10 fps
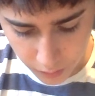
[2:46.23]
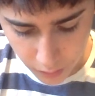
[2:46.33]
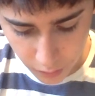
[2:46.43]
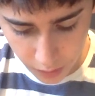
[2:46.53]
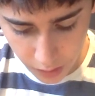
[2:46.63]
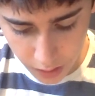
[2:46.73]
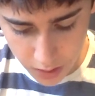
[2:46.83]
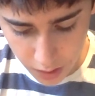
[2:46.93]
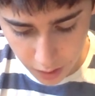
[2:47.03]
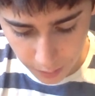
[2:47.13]
one does
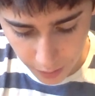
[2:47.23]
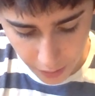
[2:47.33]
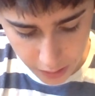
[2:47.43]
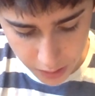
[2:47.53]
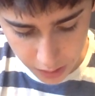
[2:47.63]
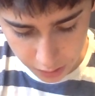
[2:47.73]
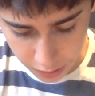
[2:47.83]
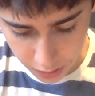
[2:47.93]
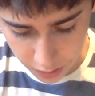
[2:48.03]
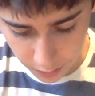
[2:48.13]
not buy
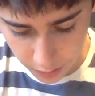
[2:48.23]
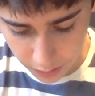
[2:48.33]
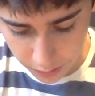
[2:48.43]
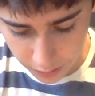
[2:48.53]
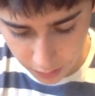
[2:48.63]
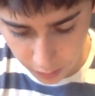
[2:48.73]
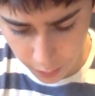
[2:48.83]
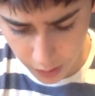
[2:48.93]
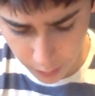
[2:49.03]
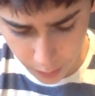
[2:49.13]
children the
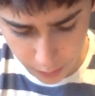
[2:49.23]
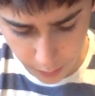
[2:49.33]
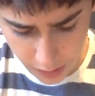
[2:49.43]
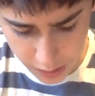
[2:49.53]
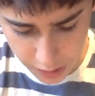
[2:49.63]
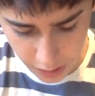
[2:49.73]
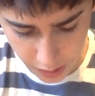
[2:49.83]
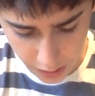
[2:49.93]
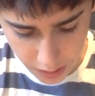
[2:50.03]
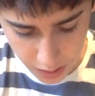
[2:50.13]
way one buys
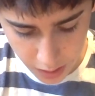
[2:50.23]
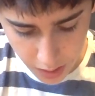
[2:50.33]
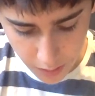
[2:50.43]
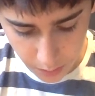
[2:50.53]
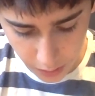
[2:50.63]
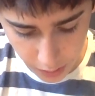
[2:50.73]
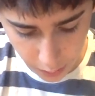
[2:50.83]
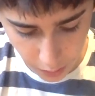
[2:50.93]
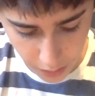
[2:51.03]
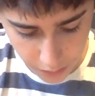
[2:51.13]
chickens, but your
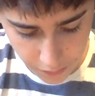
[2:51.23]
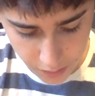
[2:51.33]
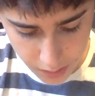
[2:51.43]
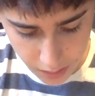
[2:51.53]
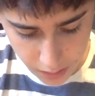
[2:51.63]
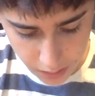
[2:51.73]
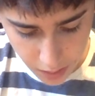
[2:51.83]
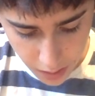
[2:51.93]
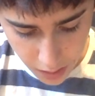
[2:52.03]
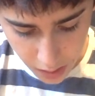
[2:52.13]
wife is
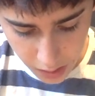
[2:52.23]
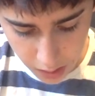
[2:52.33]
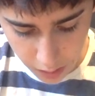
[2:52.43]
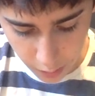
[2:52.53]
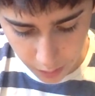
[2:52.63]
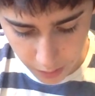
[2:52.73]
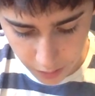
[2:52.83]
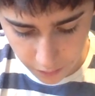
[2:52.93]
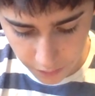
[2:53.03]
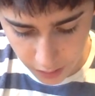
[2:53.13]
a good woman.
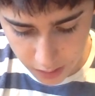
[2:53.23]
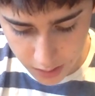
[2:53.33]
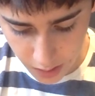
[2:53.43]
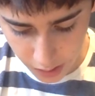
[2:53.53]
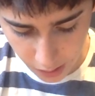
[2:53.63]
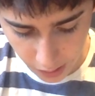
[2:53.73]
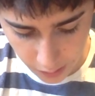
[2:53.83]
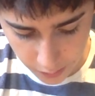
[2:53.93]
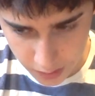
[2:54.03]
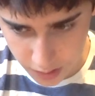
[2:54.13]
For her sake, I
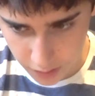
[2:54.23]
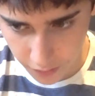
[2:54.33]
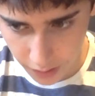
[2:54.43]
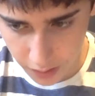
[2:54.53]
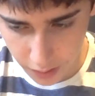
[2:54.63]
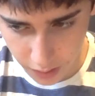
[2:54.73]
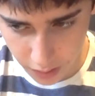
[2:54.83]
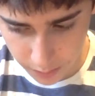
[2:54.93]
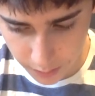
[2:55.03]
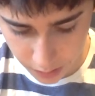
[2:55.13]
will see if anything
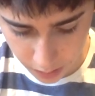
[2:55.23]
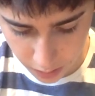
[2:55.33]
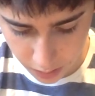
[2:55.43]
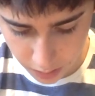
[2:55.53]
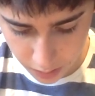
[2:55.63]
can be done.